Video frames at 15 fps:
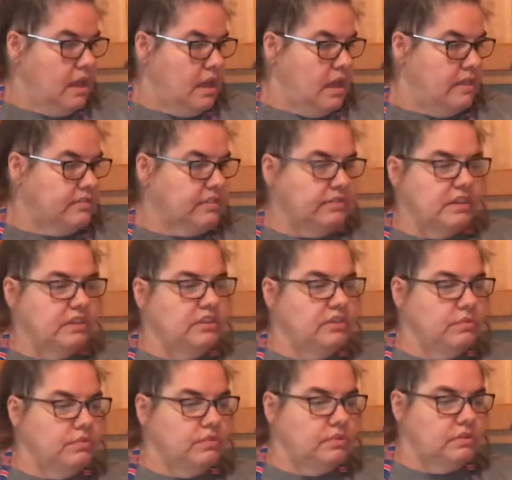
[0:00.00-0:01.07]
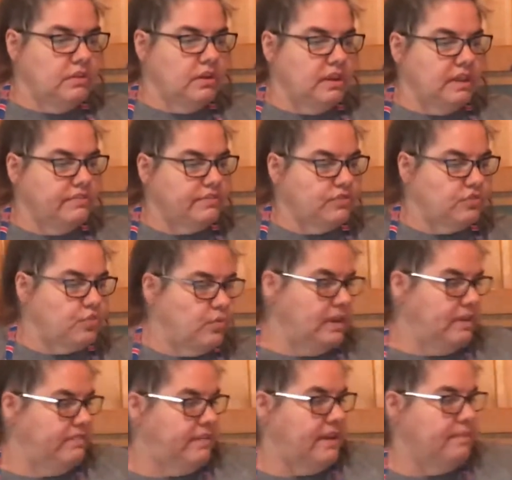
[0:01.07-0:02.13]
And so then you cook it for
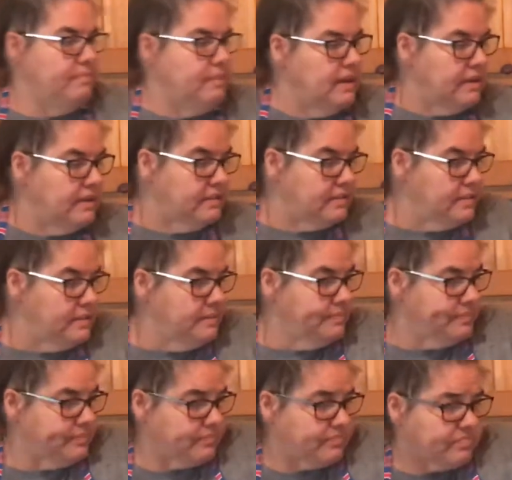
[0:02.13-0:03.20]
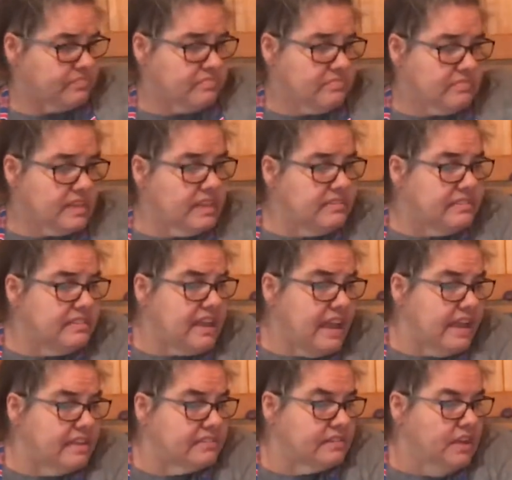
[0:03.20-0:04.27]
25 minutes. It
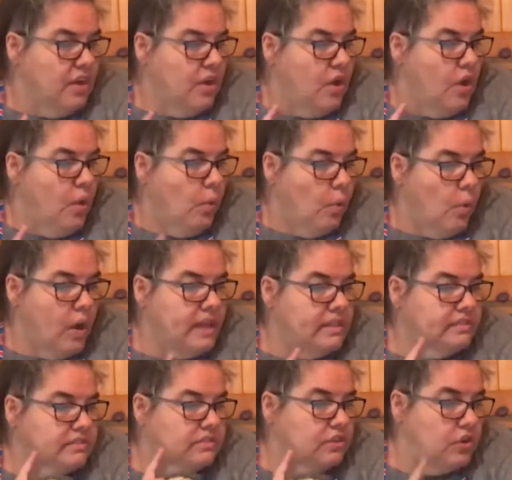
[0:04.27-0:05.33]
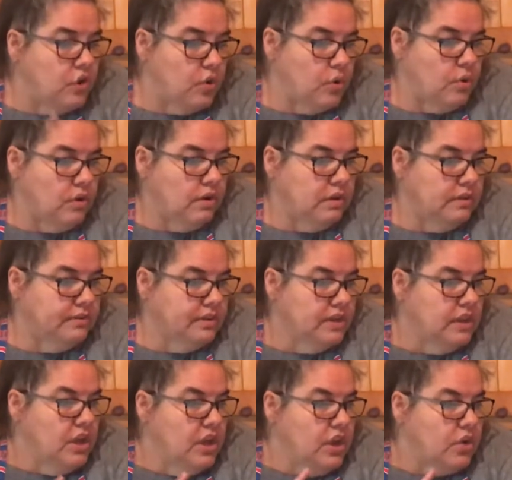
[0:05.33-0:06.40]
says, once cooled,
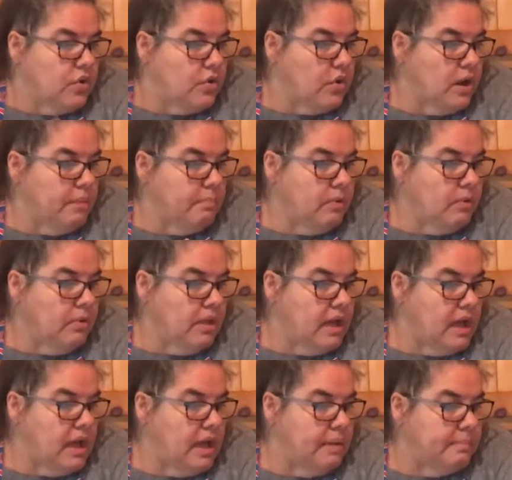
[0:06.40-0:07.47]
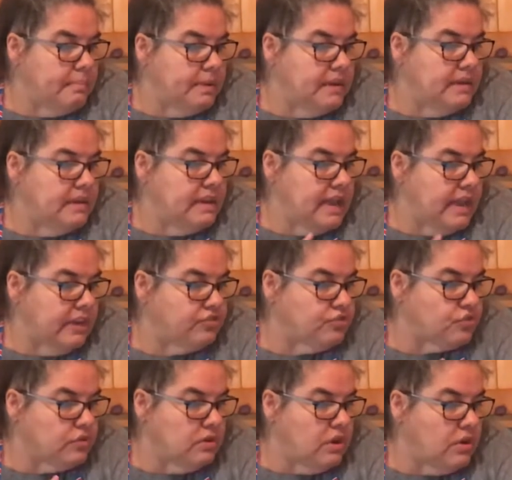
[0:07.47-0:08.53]
crumble up in an
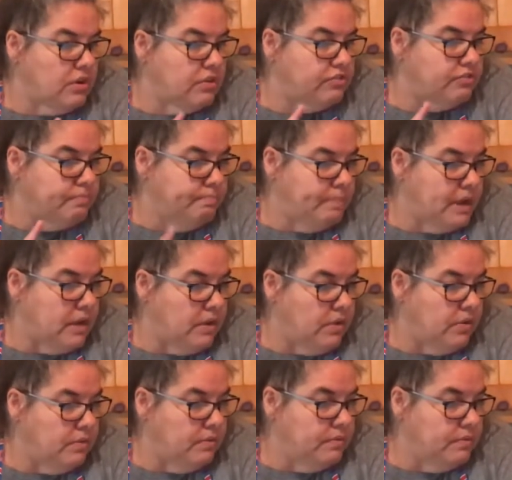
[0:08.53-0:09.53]
extra large bowl.